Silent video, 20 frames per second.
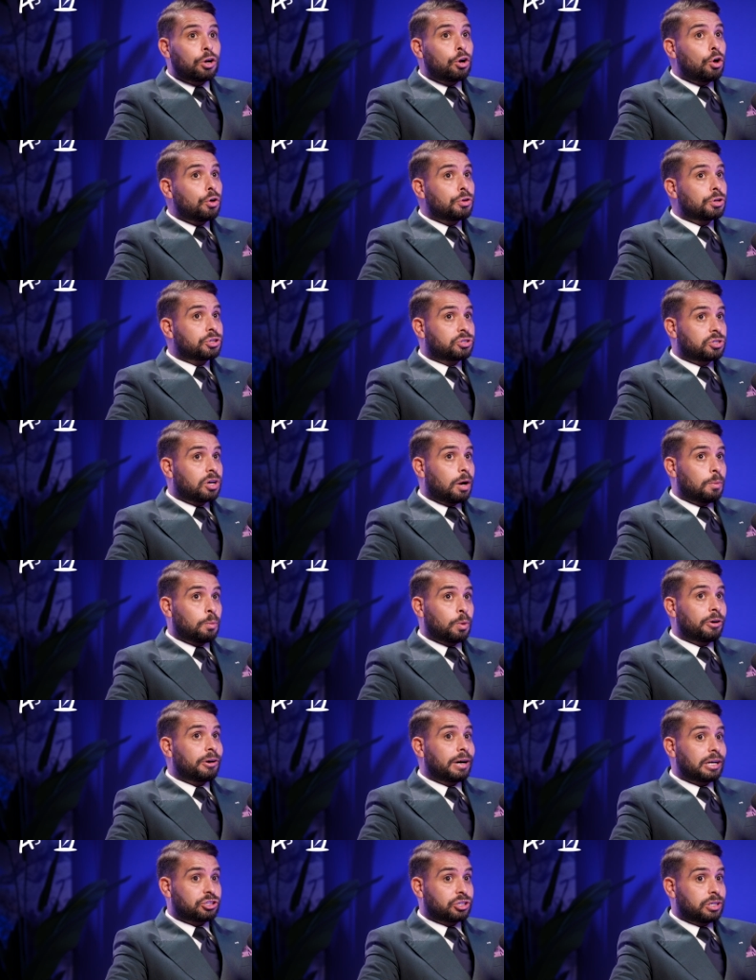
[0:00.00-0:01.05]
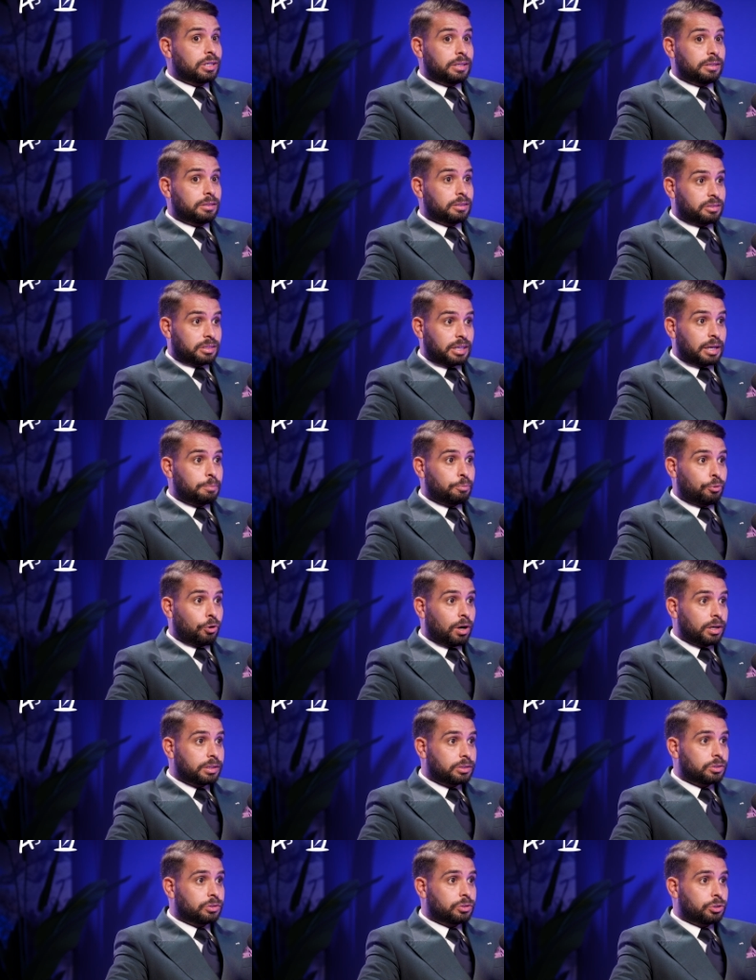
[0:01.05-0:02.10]
a lot of the time we're actually the same
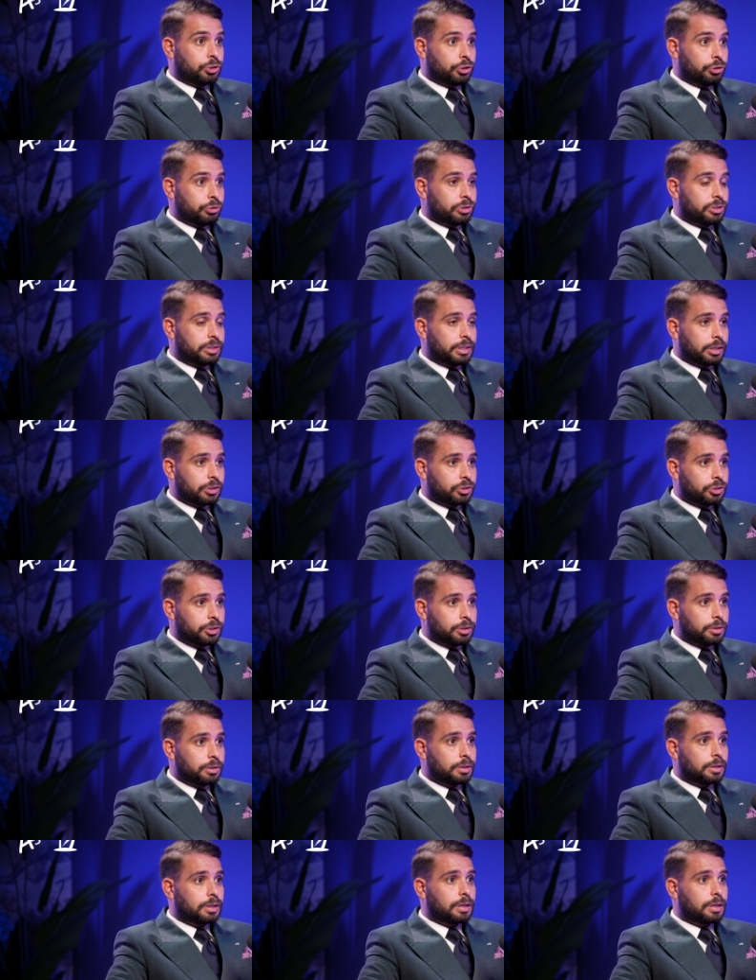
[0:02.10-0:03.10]
price as the jurisdiction.